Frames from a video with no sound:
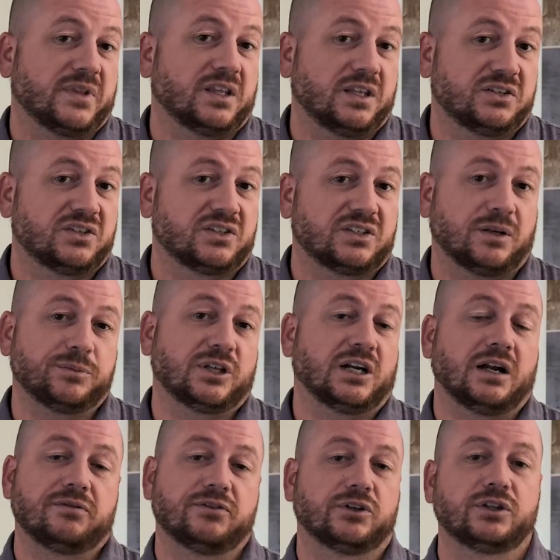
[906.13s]
this is something
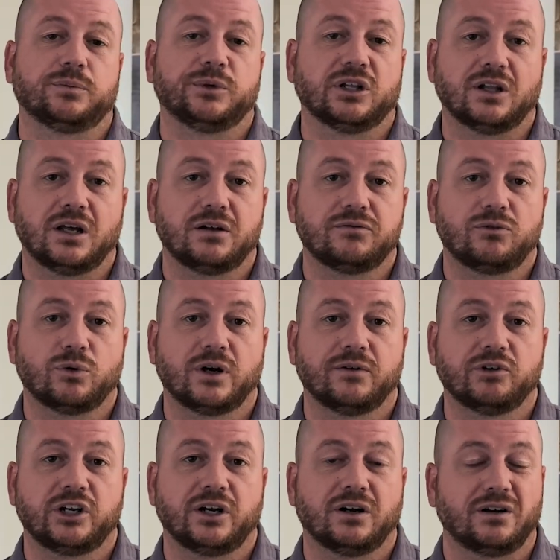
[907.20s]
I foot the bill on for
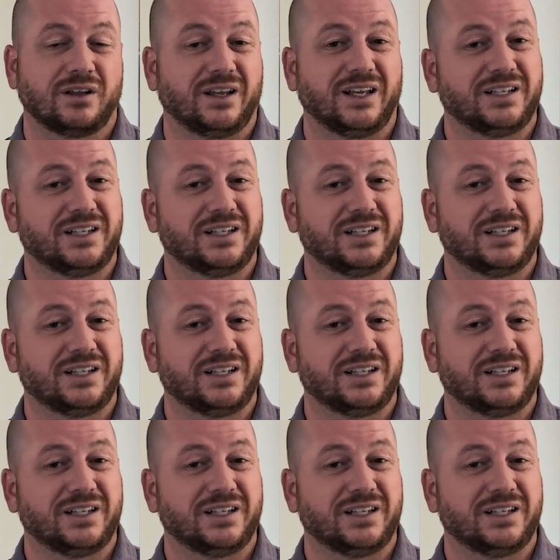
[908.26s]
every year.